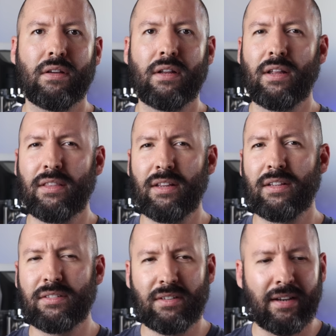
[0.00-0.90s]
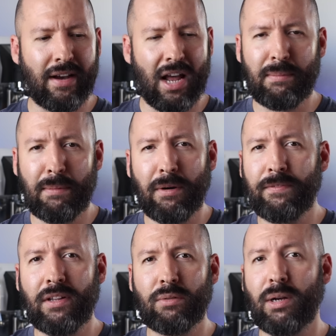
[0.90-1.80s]
And I think this dichotomy
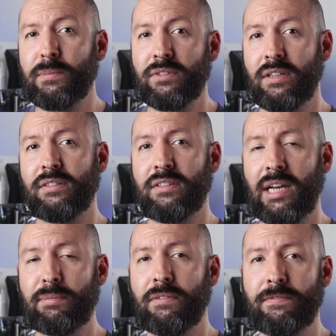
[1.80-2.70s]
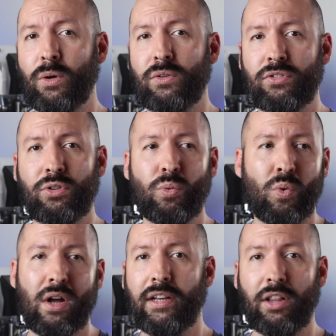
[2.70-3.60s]
perfectly represents the types of folks who
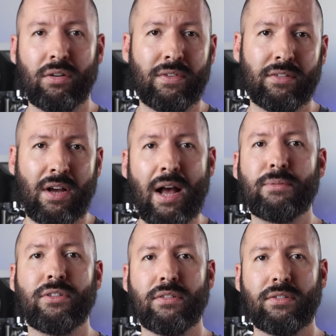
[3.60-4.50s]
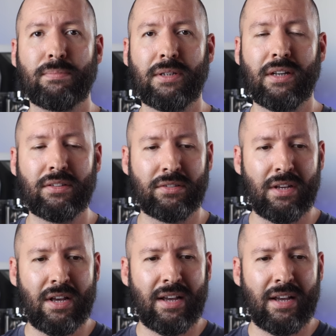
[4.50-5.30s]
want either of these options, because